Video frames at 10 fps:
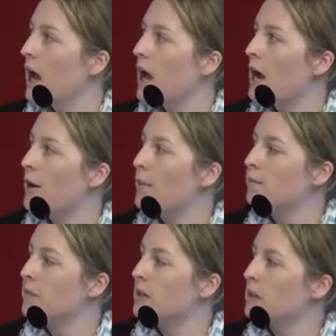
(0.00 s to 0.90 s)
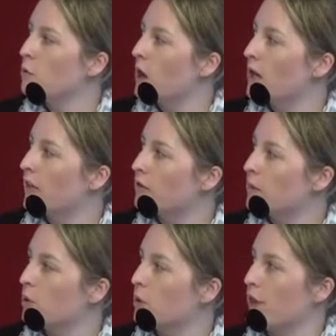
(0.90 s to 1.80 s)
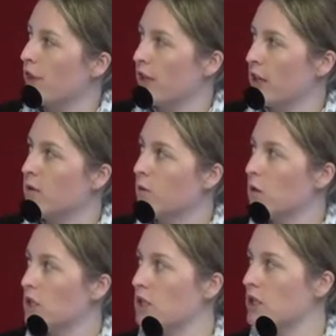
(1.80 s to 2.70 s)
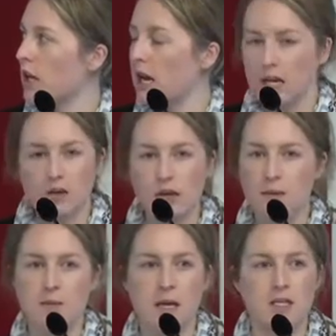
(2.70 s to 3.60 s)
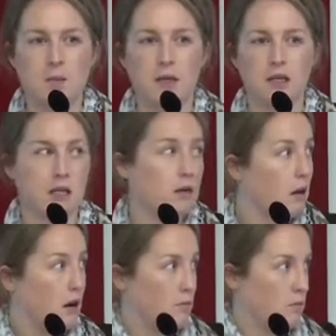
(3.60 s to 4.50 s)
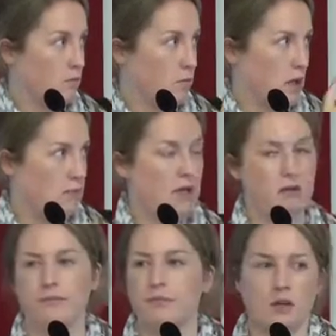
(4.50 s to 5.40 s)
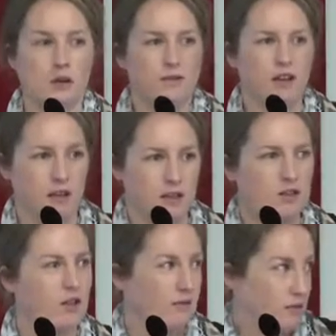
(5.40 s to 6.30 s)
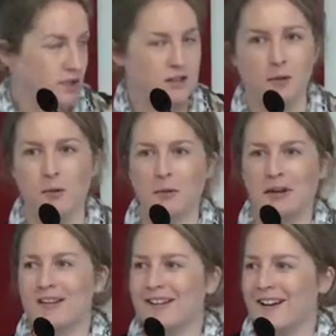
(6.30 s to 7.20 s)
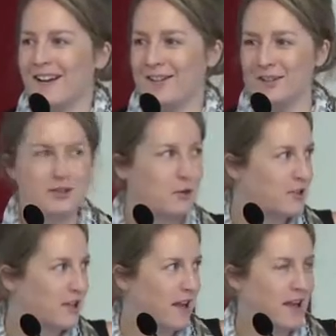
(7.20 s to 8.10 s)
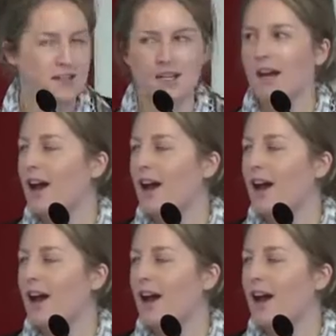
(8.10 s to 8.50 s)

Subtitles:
One other important thing, which it all comes back to billing. I'm very assertive. I'm just saying 1 minute. Talk to the hand.